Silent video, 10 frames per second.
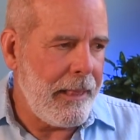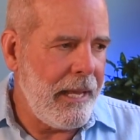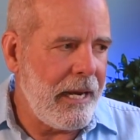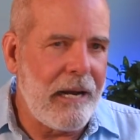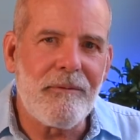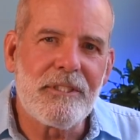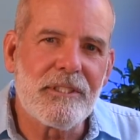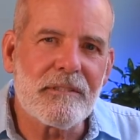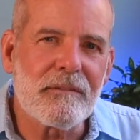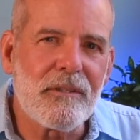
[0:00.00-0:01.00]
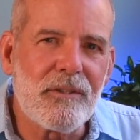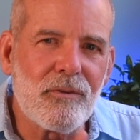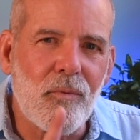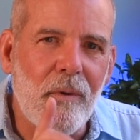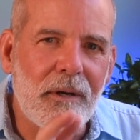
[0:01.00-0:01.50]
and I would just
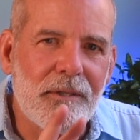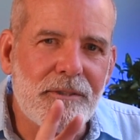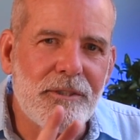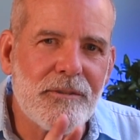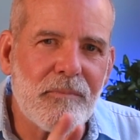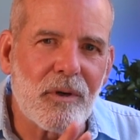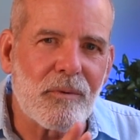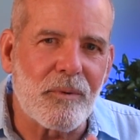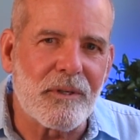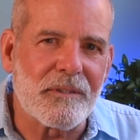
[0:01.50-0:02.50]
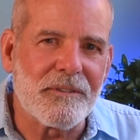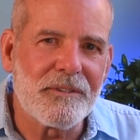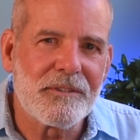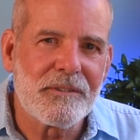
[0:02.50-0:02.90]
learn one or two more words.